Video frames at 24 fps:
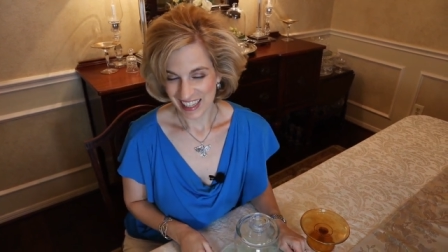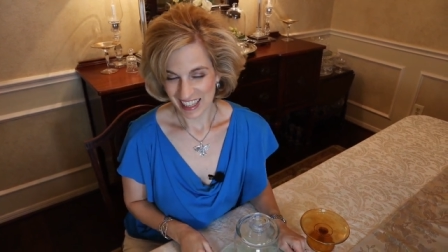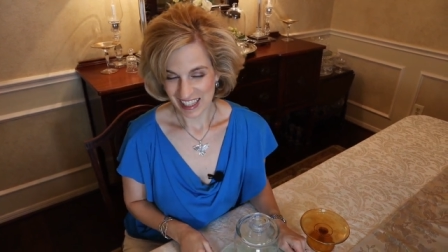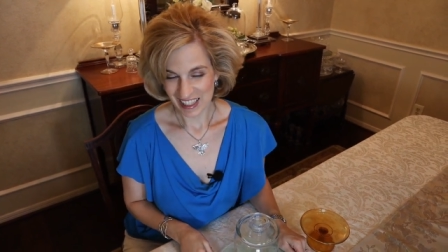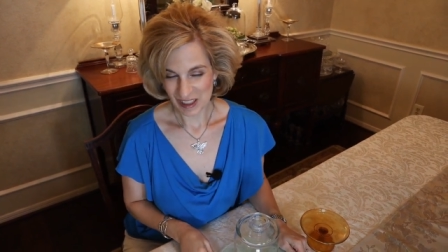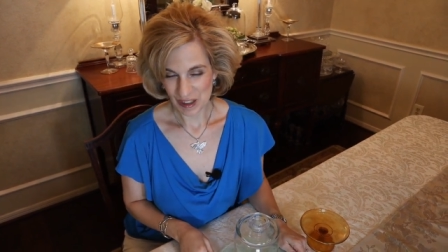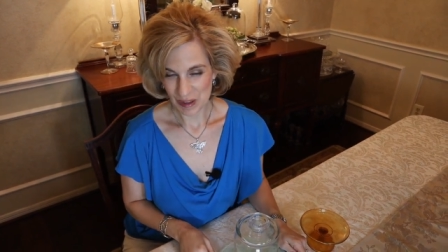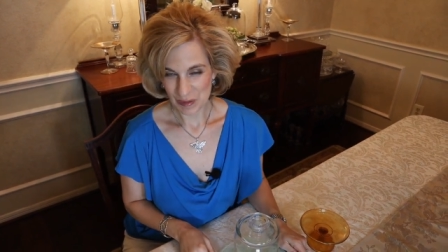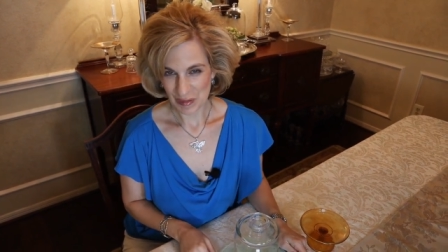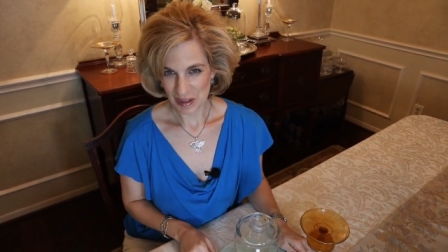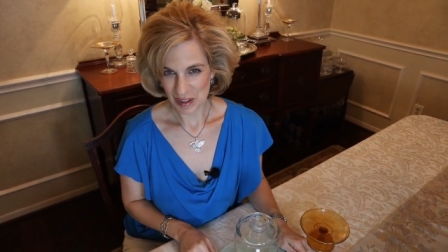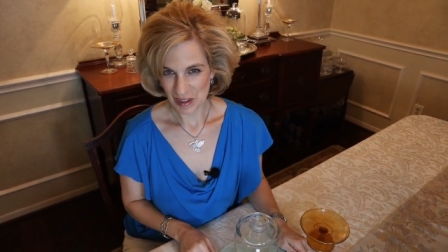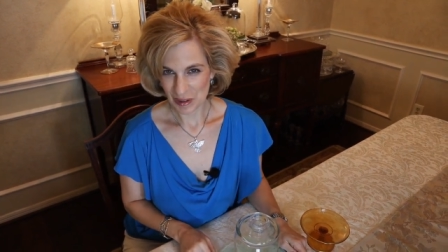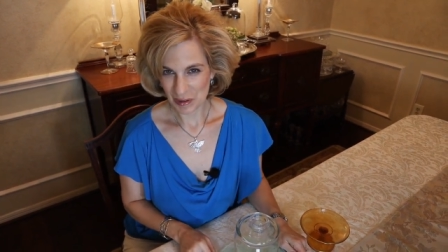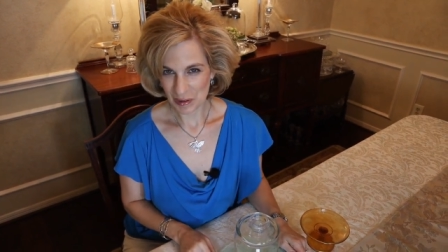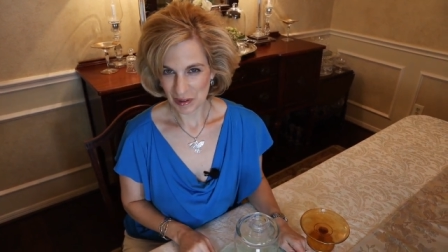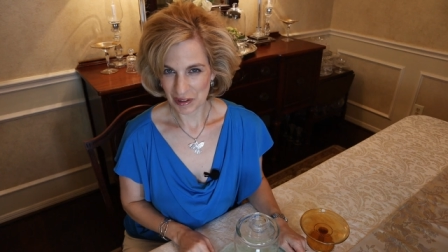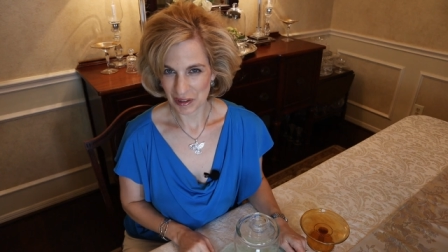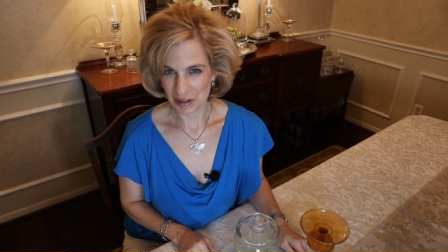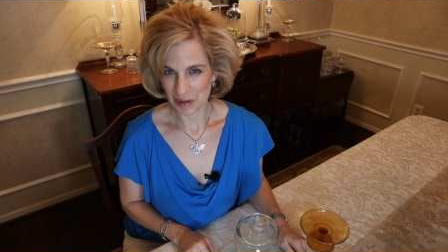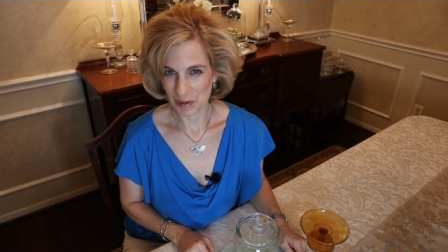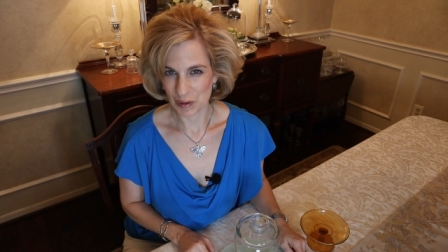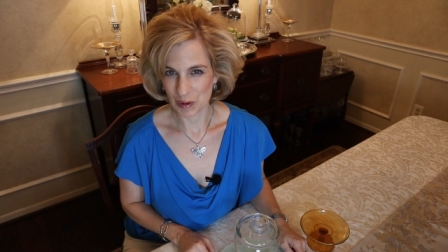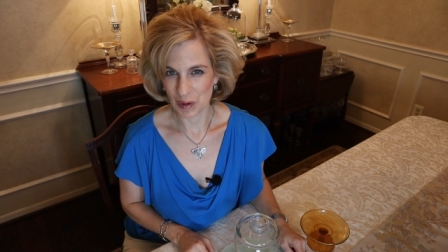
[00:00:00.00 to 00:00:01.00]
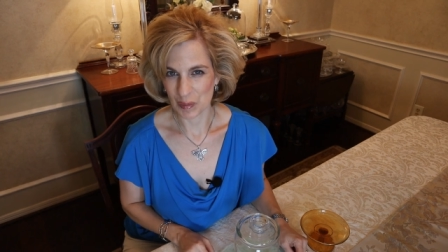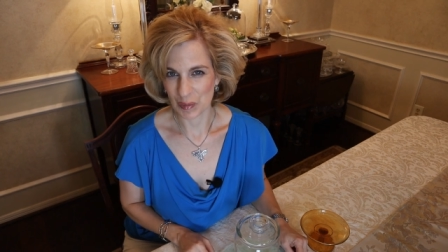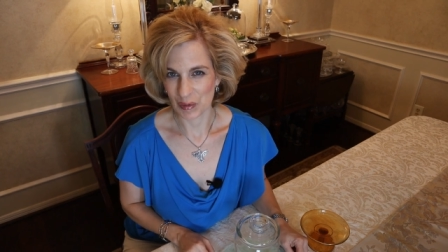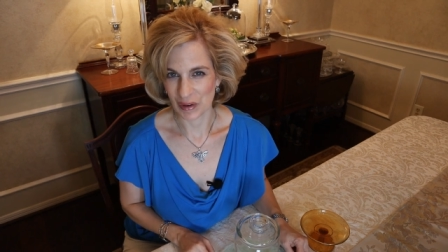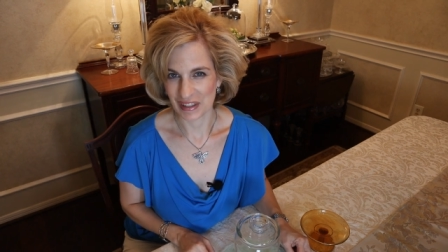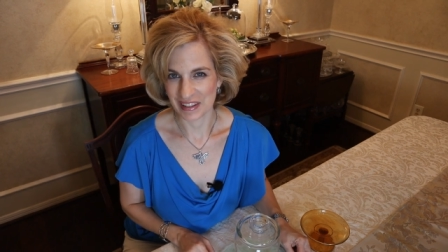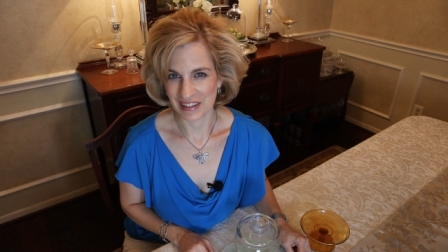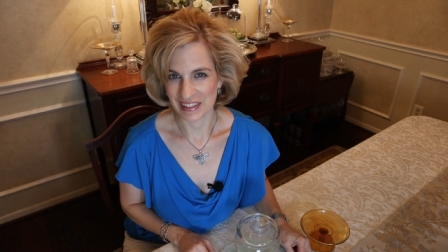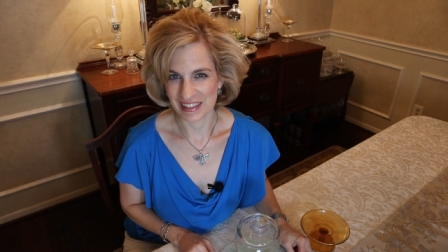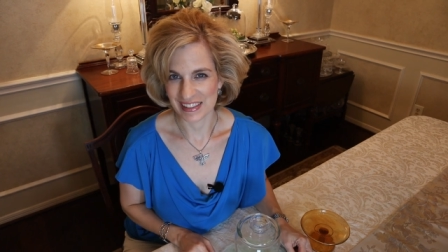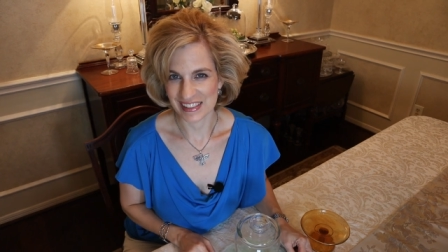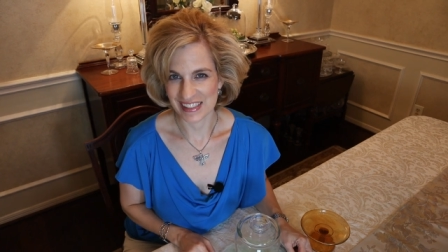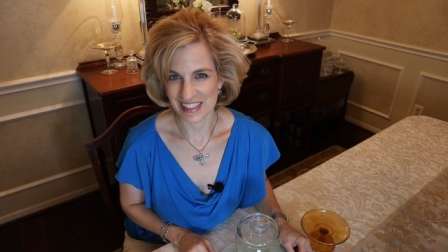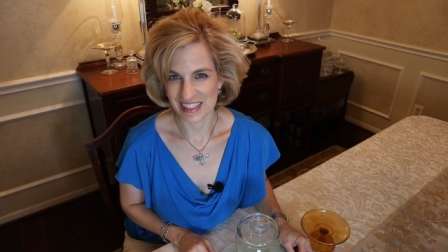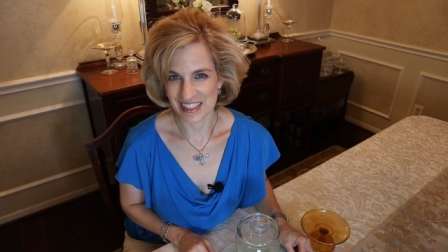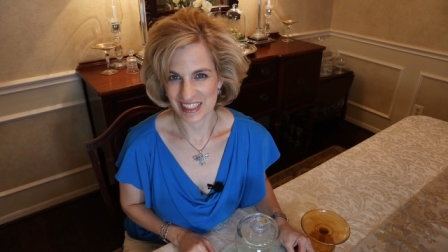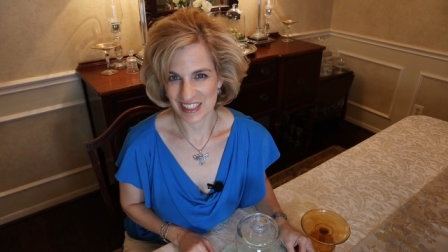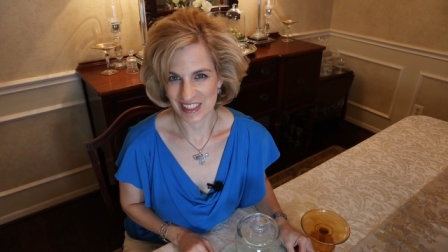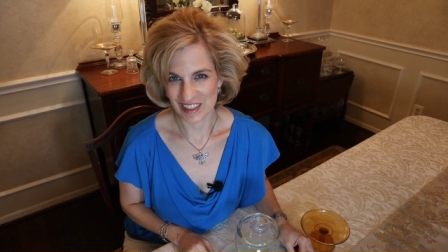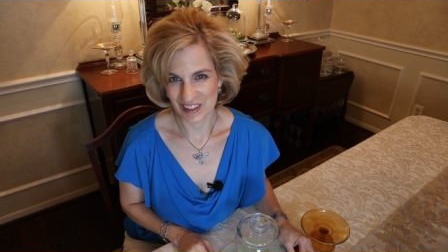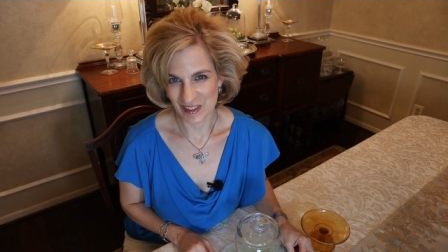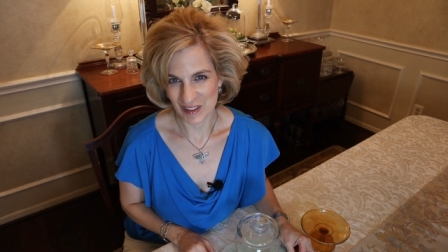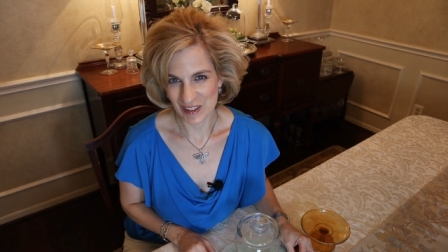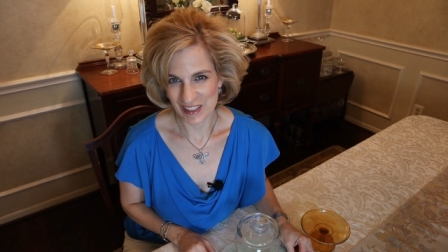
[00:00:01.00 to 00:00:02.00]
I hope that you can incorporate this
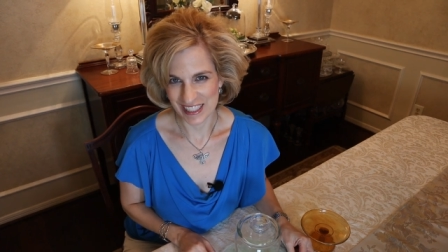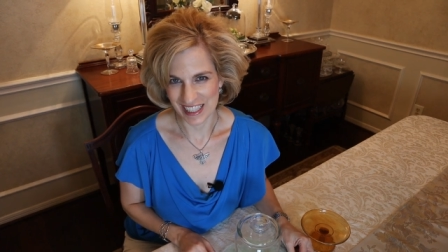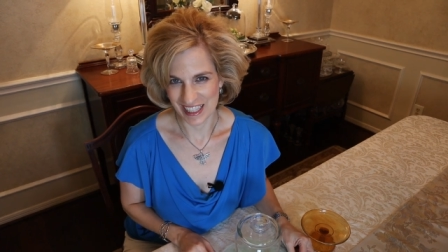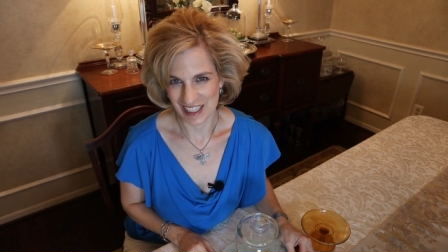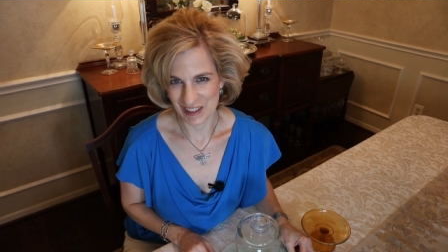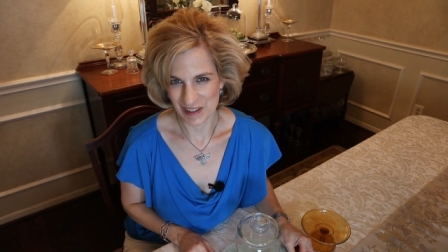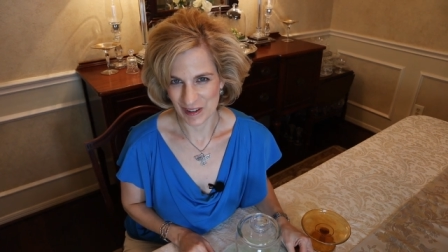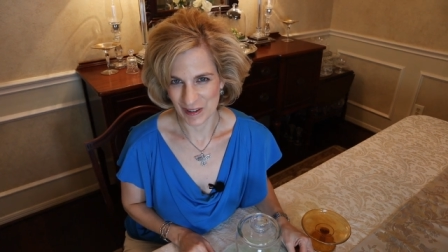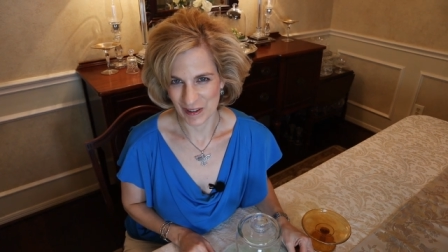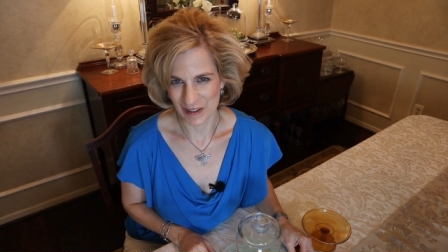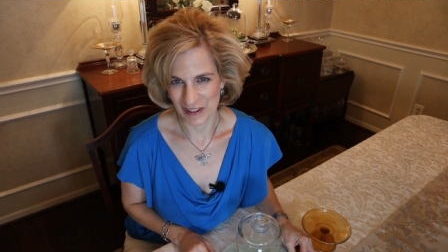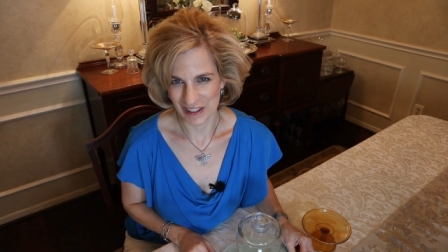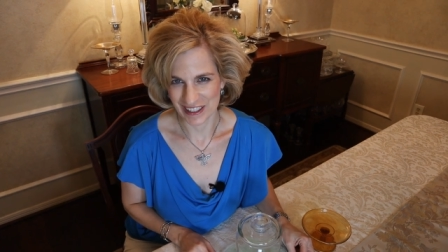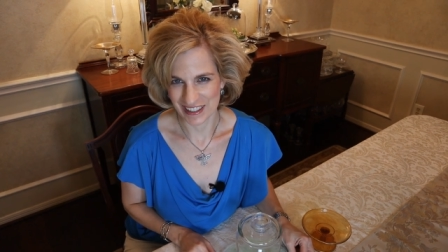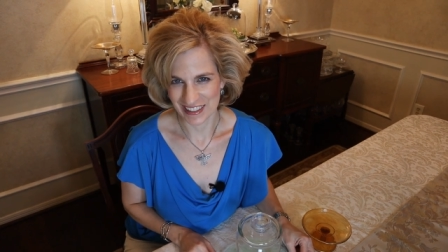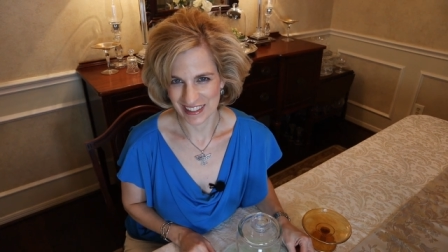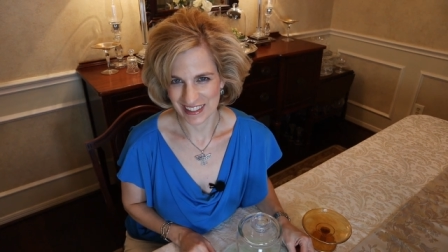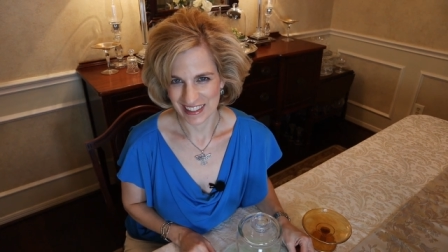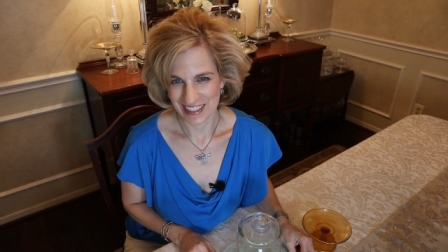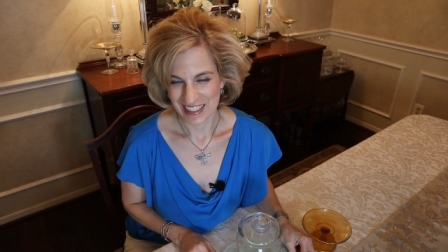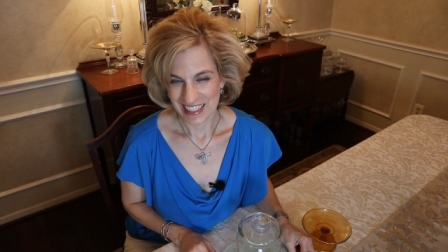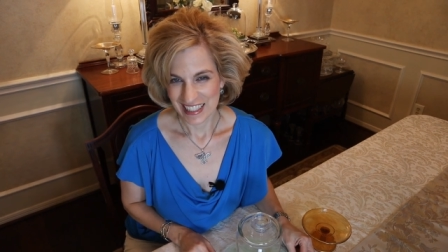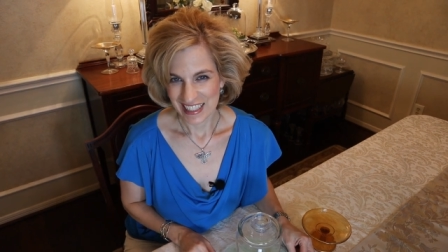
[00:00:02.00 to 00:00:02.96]
into your decor.